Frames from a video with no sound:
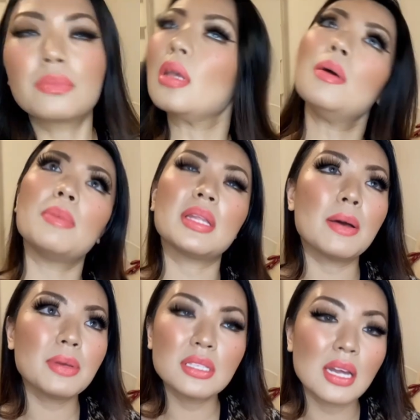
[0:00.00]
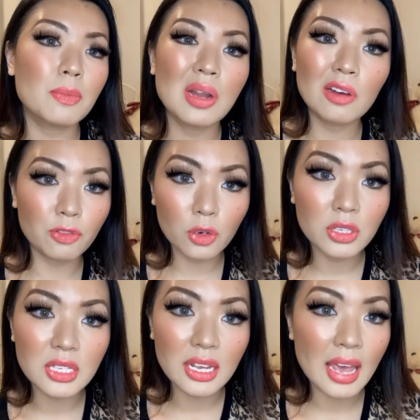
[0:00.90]
But that being said, I'm not
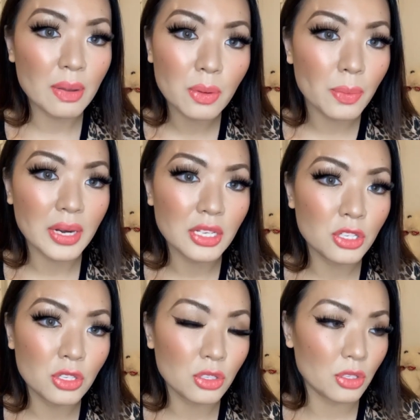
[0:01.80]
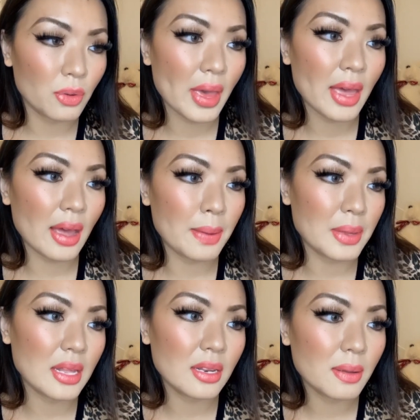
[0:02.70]
forcing everybody to do it. I
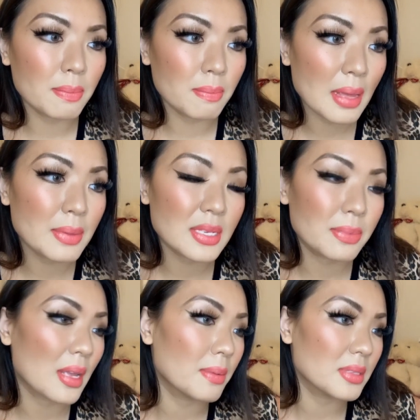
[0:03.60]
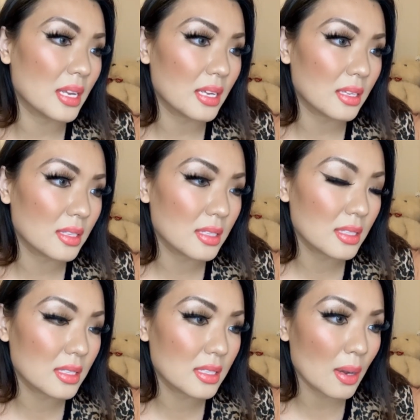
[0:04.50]
mean, maybe sometimes
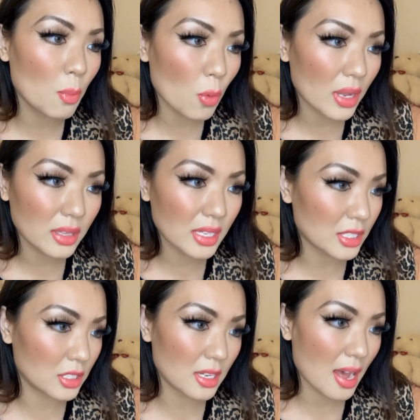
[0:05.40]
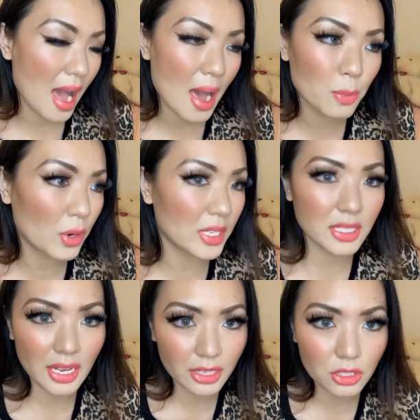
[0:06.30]
someone doesn't have what it
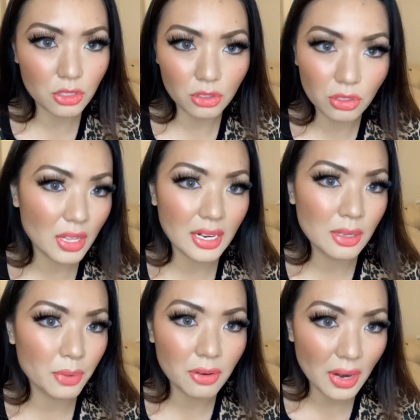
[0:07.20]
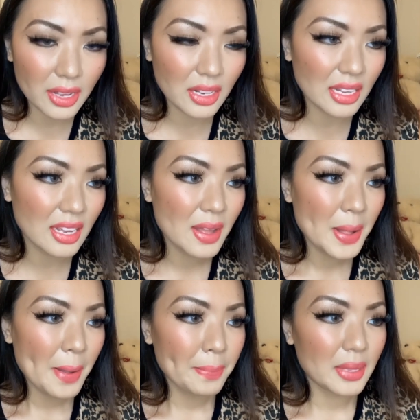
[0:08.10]
takes to do that even, right?
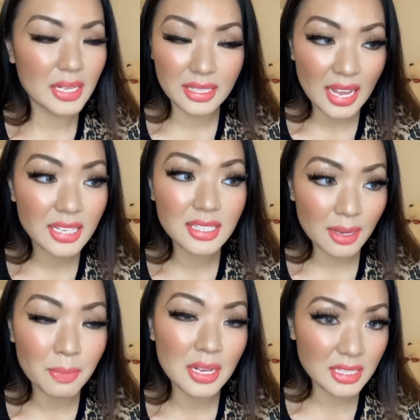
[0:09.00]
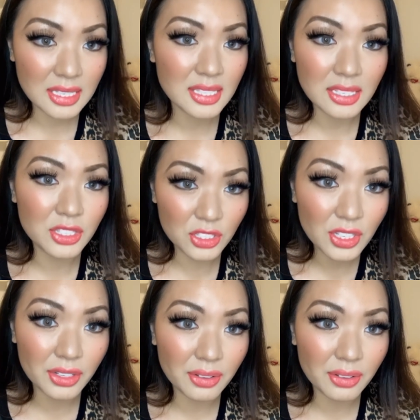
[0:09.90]
It takes some resistance too.